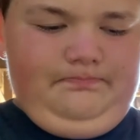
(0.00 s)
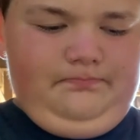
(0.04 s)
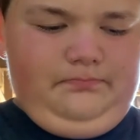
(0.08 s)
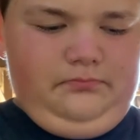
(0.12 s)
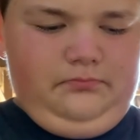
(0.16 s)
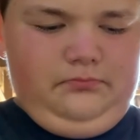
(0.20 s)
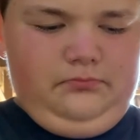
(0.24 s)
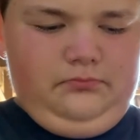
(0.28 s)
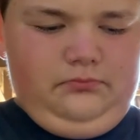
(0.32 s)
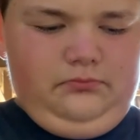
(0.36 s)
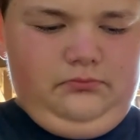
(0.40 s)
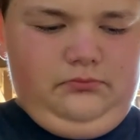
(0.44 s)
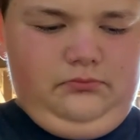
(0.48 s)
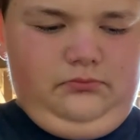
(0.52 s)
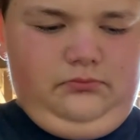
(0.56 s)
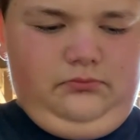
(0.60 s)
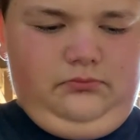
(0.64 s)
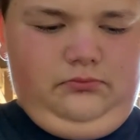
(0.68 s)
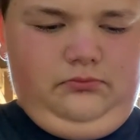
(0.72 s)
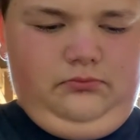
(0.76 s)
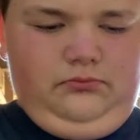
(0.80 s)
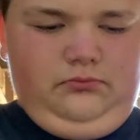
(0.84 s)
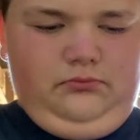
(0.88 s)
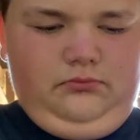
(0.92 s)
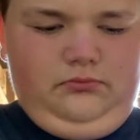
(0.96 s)

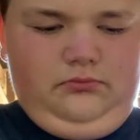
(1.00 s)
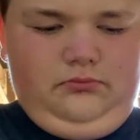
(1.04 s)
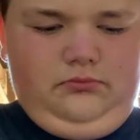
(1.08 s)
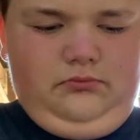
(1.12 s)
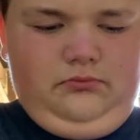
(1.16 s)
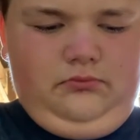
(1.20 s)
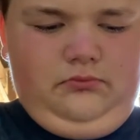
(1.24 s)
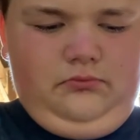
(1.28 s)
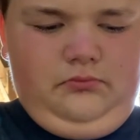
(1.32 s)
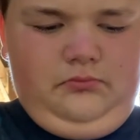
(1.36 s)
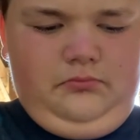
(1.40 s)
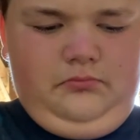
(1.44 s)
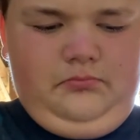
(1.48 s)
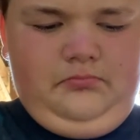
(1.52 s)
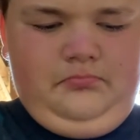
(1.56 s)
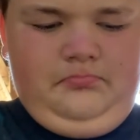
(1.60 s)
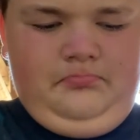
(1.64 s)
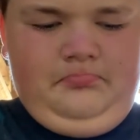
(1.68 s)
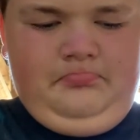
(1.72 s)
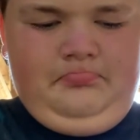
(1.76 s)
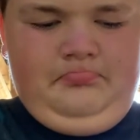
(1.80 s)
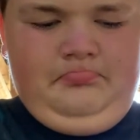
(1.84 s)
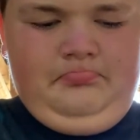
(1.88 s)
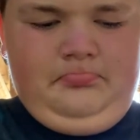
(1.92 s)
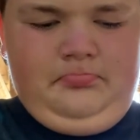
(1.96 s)

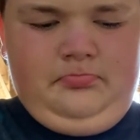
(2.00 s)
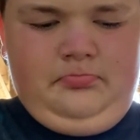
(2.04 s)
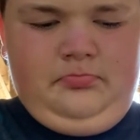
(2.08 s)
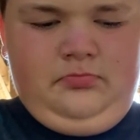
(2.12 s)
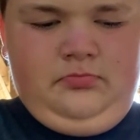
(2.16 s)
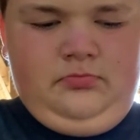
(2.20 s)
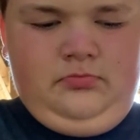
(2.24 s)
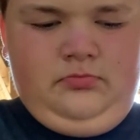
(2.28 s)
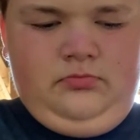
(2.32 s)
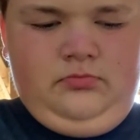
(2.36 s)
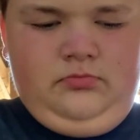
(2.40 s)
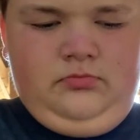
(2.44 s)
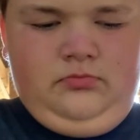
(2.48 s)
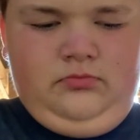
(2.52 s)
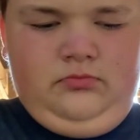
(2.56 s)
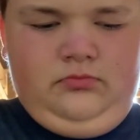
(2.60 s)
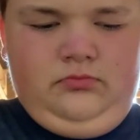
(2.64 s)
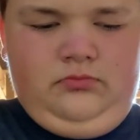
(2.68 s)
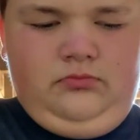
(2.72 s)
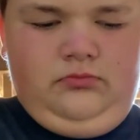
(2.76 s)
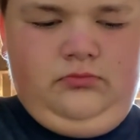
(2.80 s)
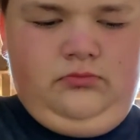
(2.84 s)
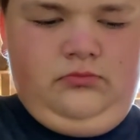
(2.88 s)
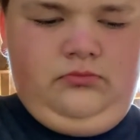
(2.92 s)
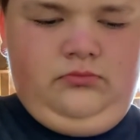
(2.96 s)

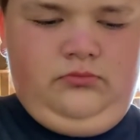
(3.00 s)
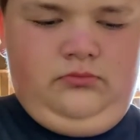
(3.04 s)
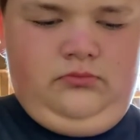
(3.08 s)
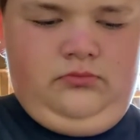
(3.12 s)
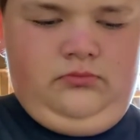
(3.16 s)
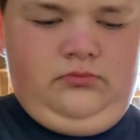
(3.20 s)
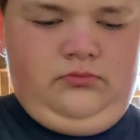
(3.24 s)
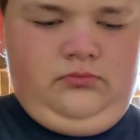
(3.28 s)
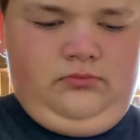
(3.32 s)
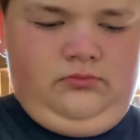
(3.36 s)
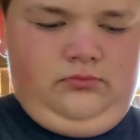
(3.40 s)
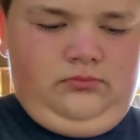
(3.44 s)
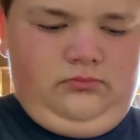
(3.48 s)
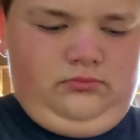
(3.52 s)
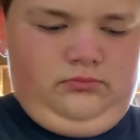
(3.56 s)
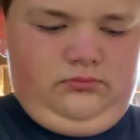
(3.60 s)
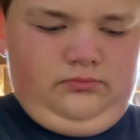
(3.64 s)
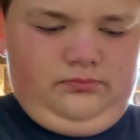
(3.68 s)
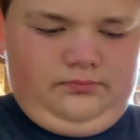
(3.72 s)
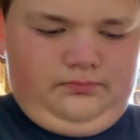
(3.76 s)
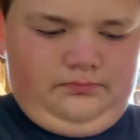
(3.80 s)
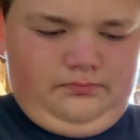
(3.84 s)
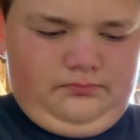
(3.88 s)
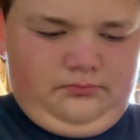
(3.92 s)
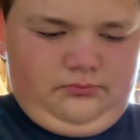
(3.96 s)

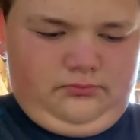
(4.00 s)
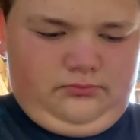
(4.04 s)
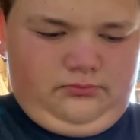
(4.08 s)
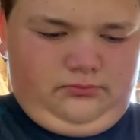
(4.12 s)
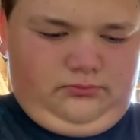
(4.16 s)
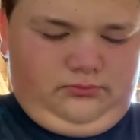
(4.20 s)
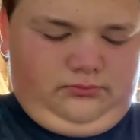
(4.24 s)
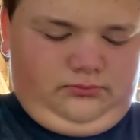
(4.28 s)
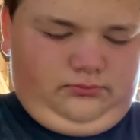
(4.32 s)
No one is speaking in this clip.